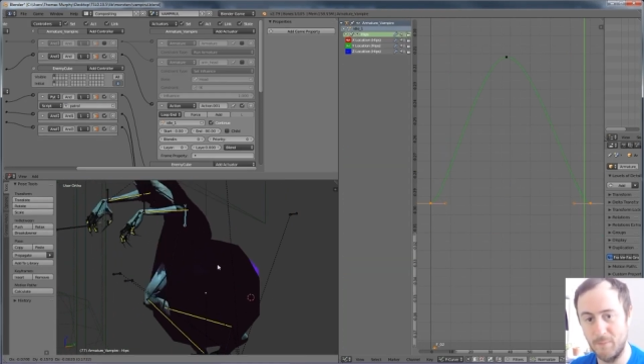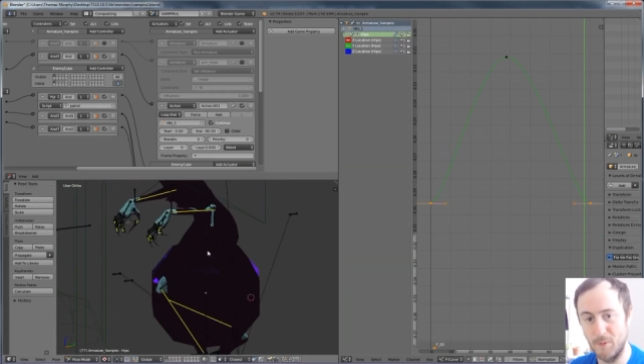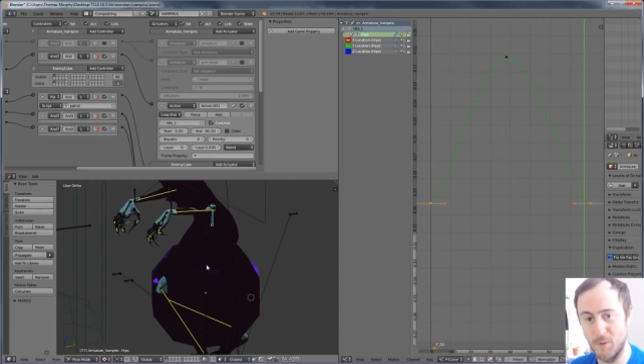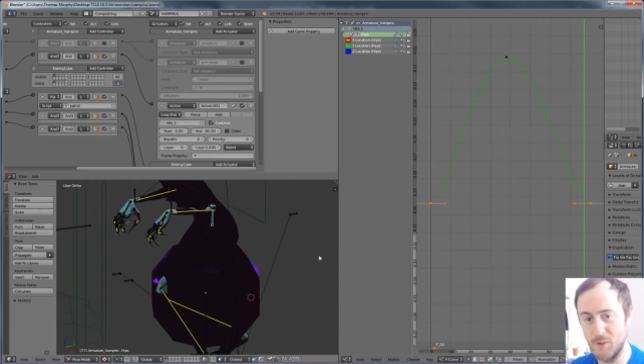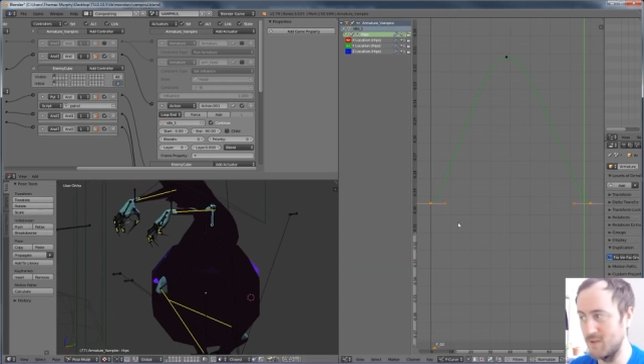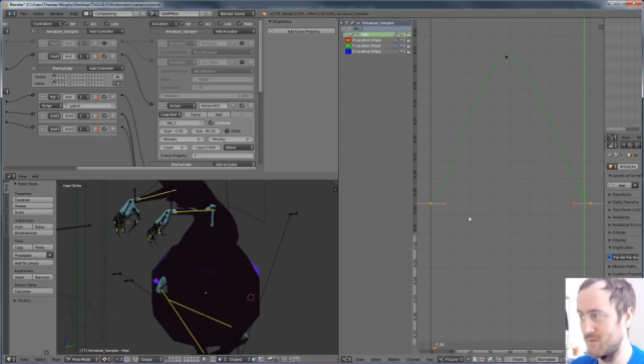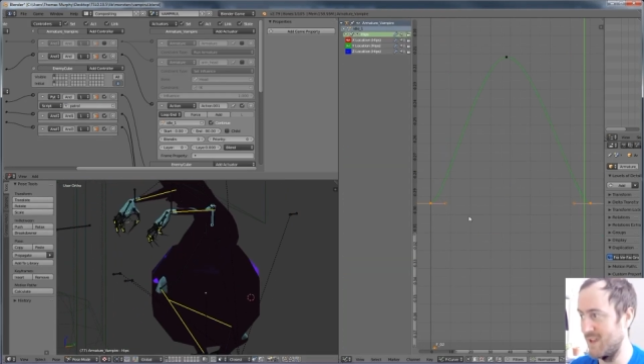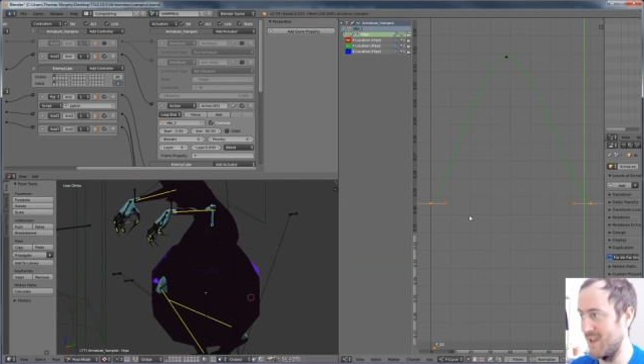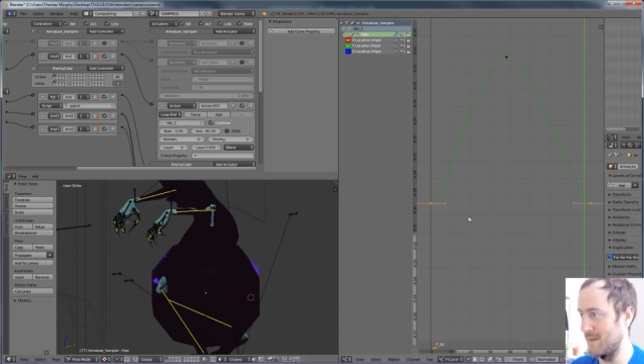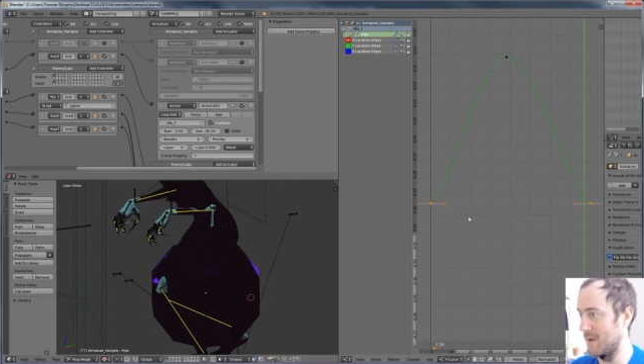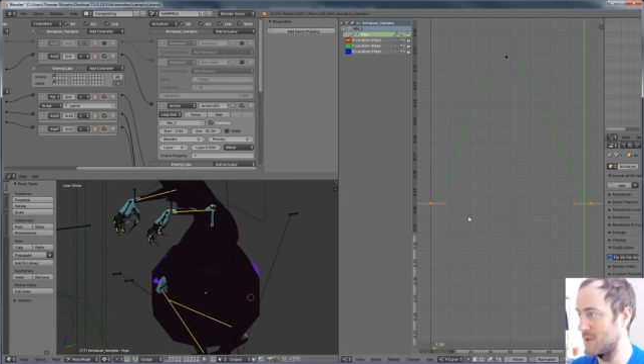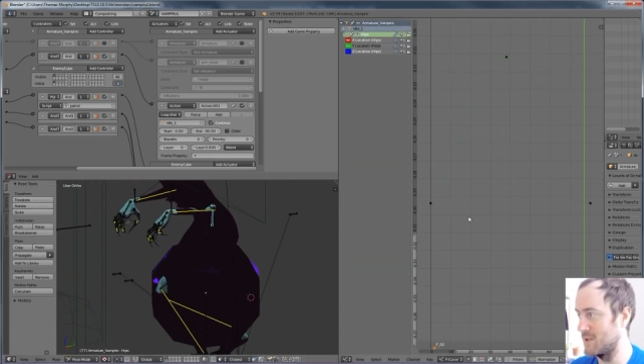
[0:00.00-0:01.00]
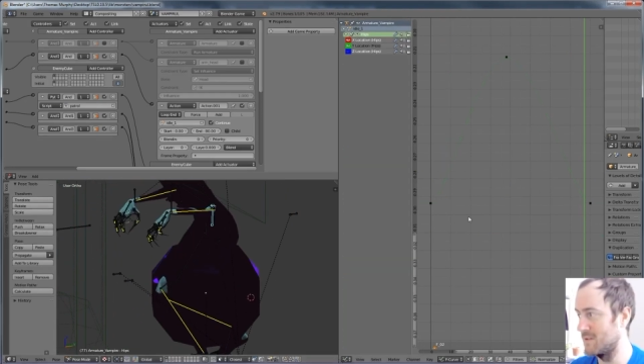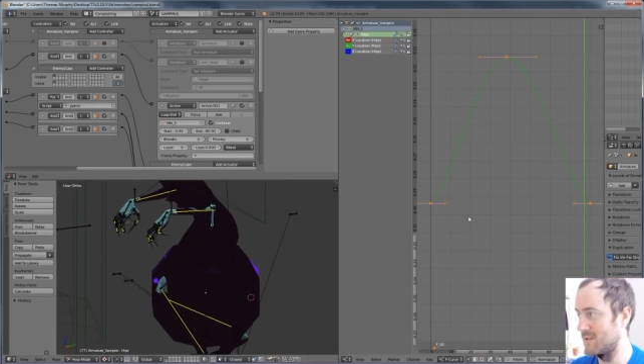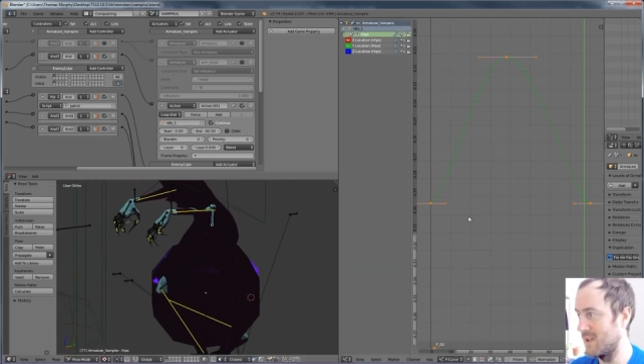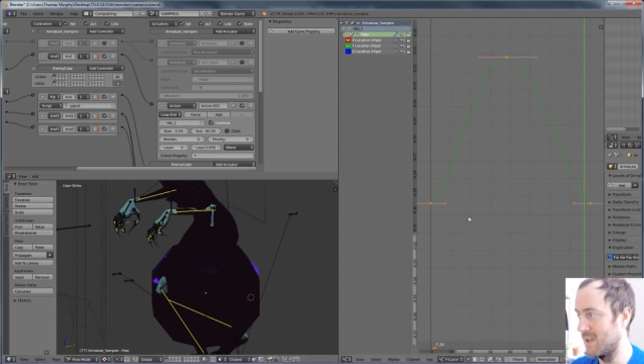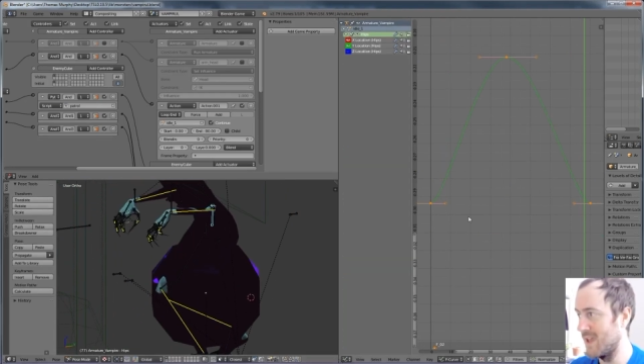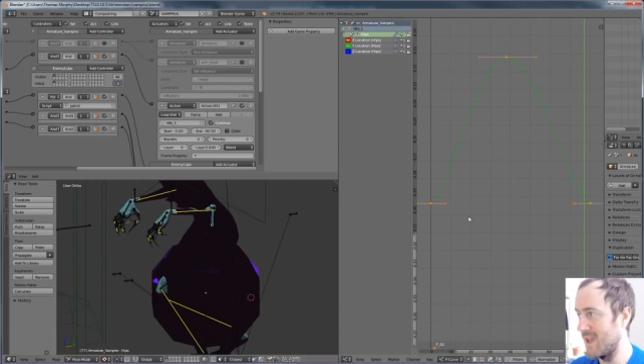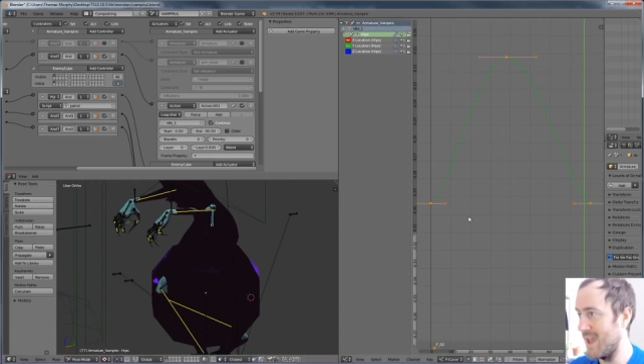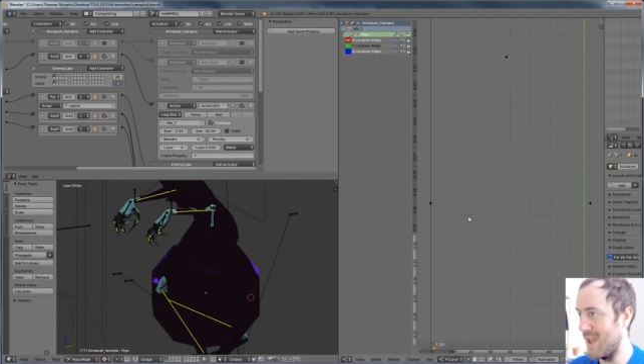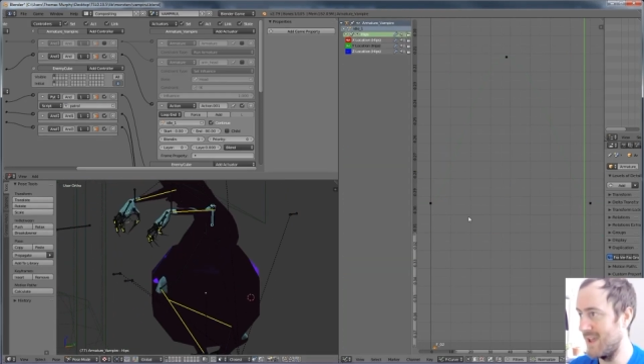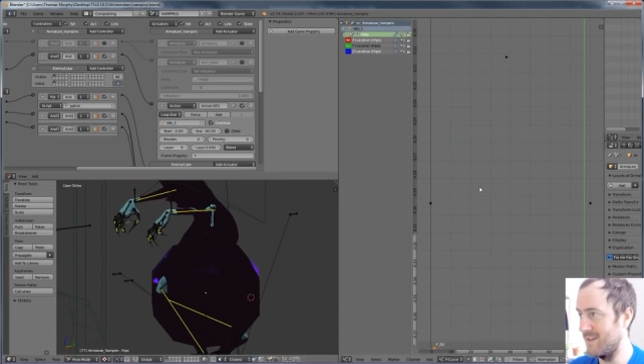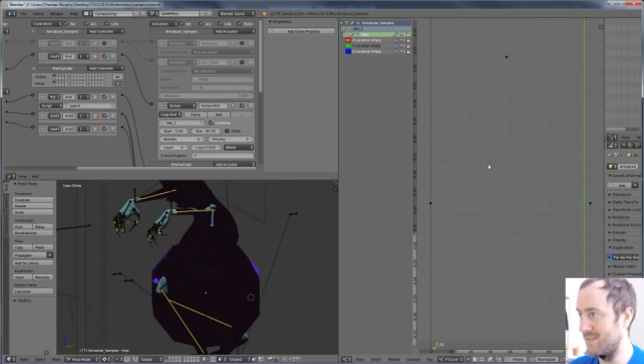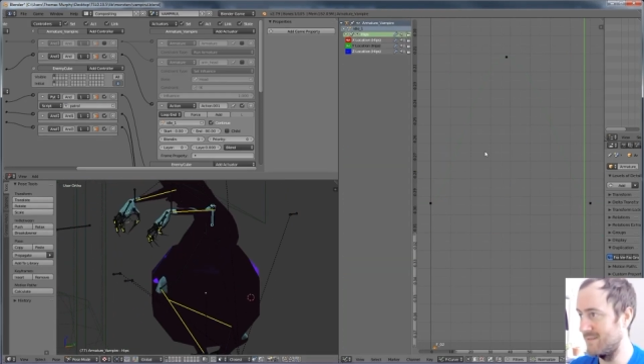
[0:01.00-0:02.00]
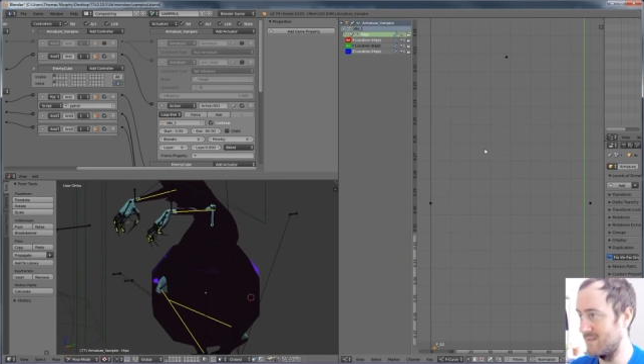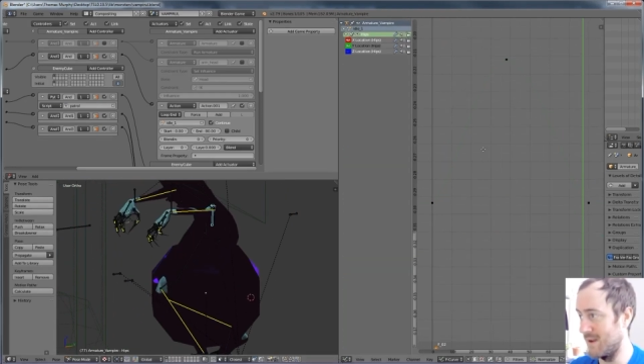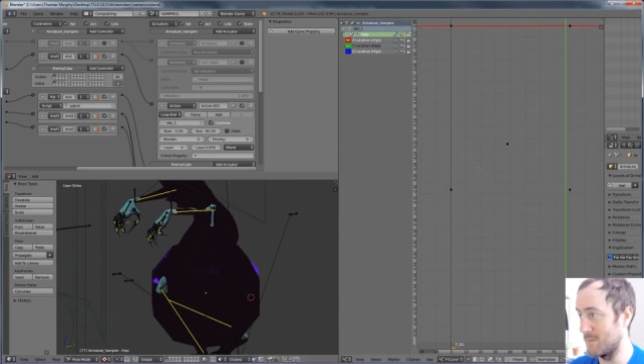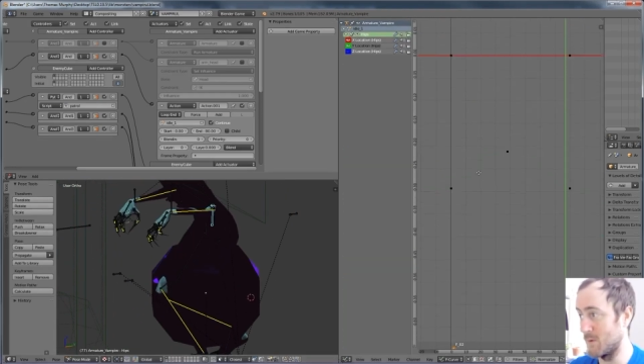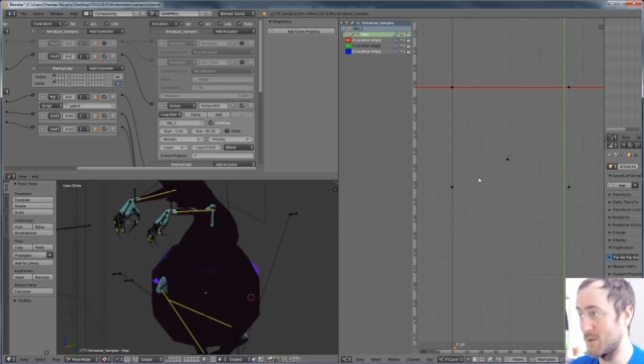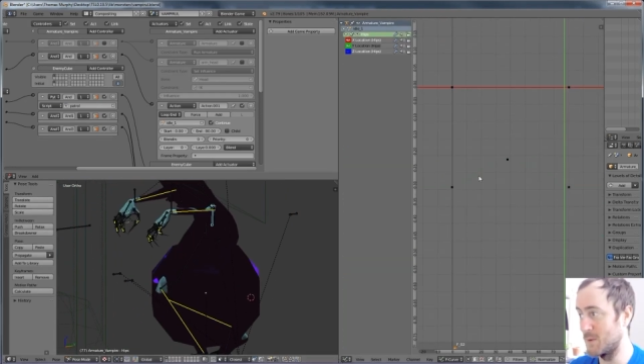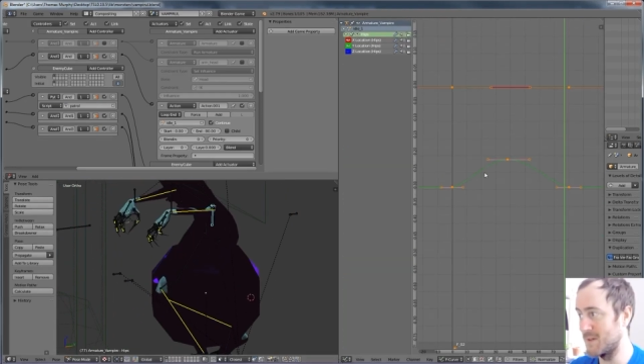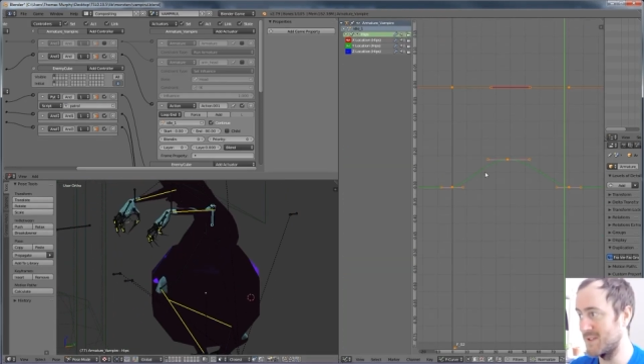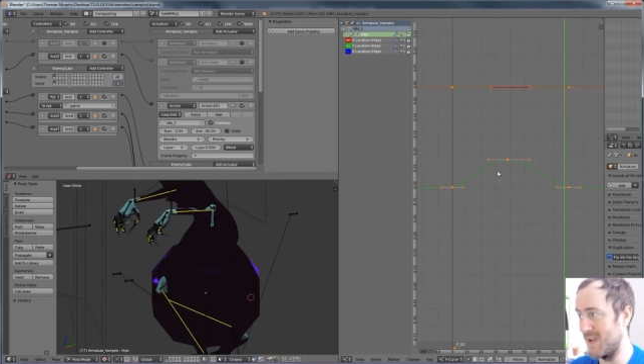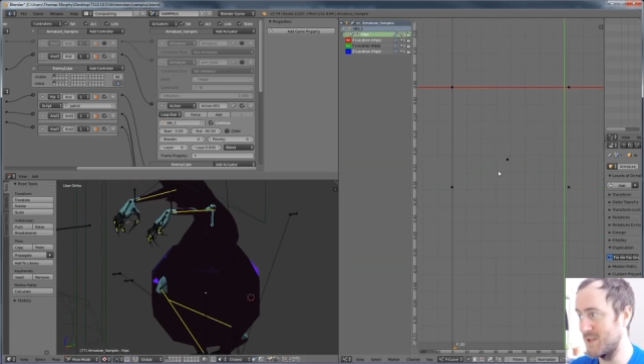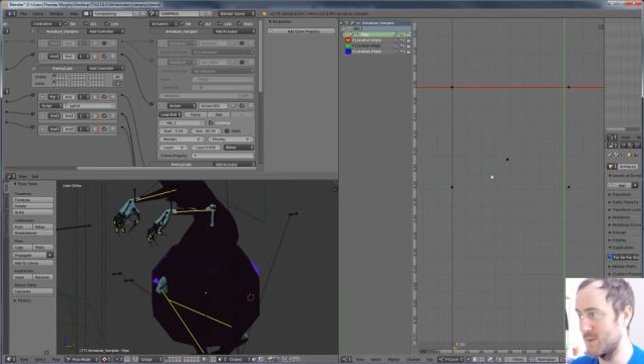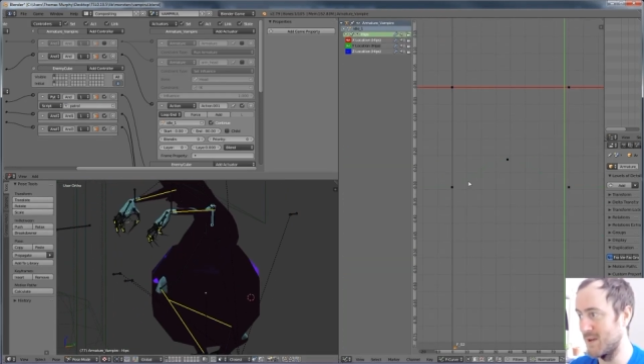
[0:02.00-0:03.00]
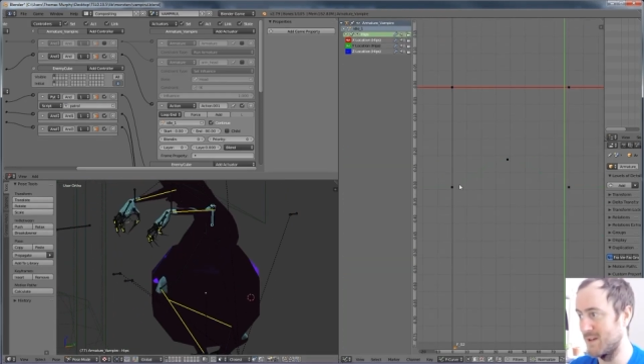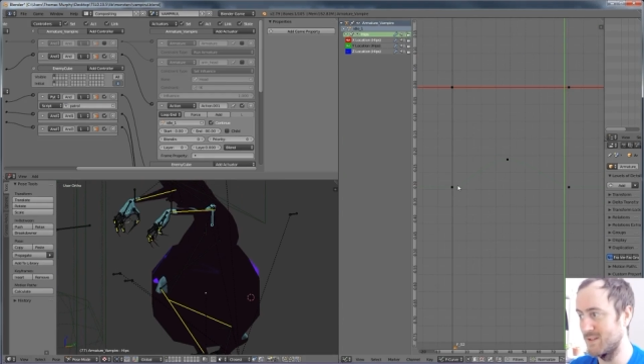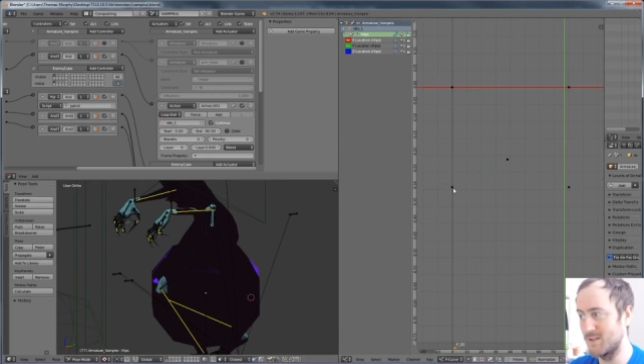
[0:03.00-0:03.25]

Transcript: portion of the animation, and I'm going to exaggerate it.